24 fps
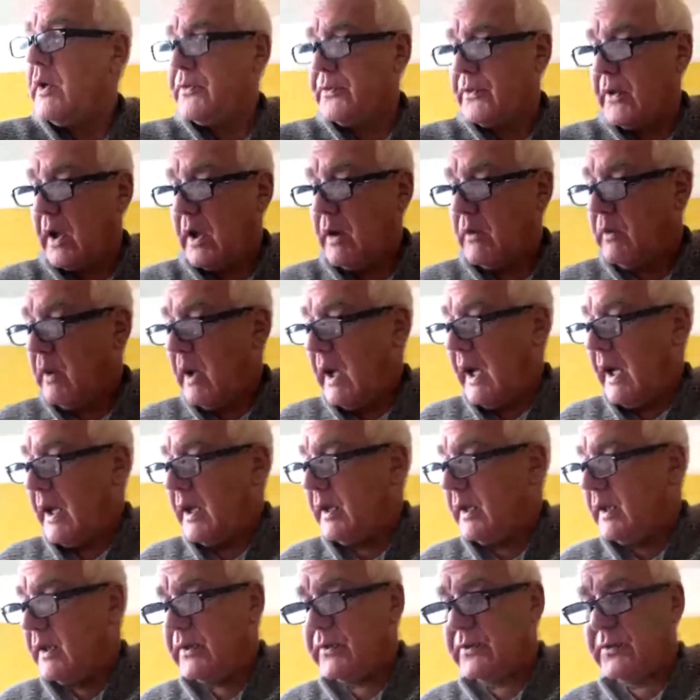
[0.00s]
So that
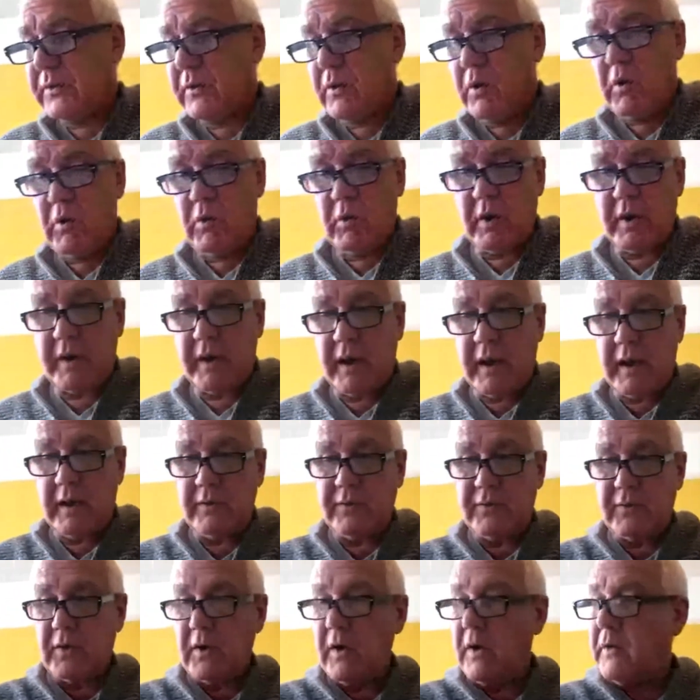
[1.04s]
is all of
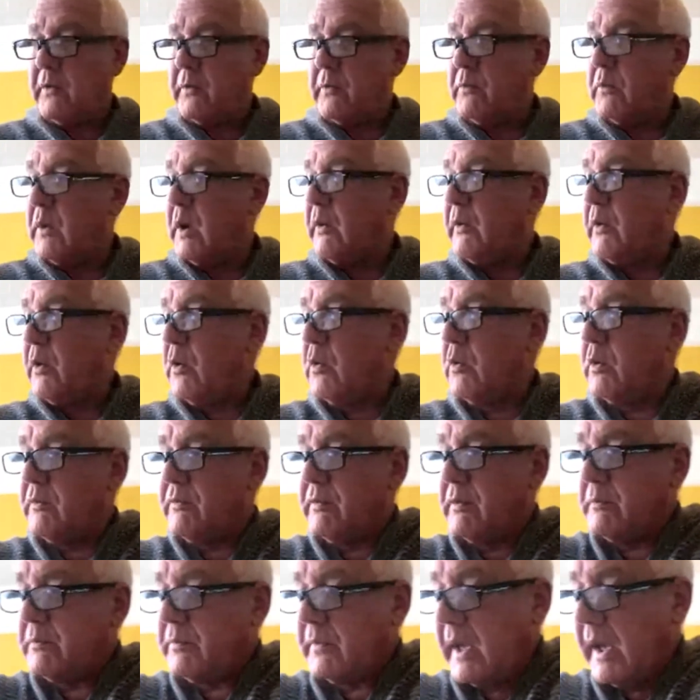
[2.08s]
these gone. Well, not all
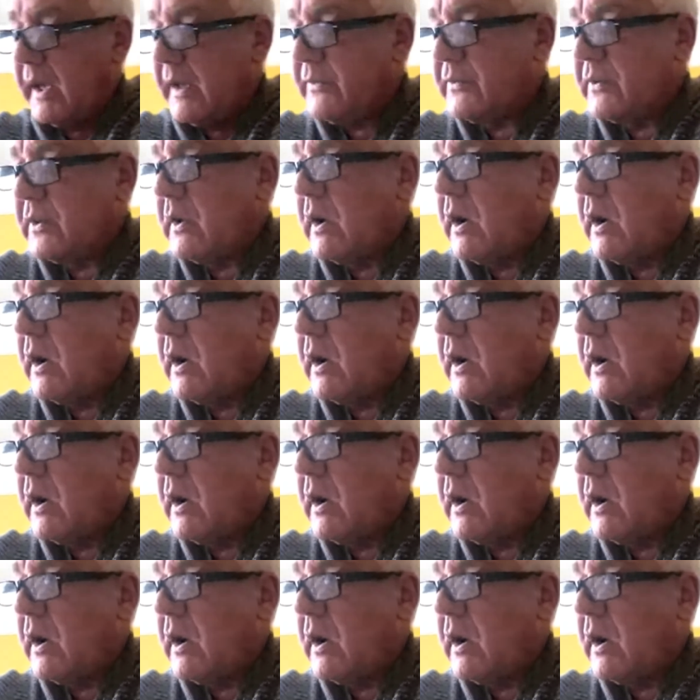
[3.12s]
of them. That is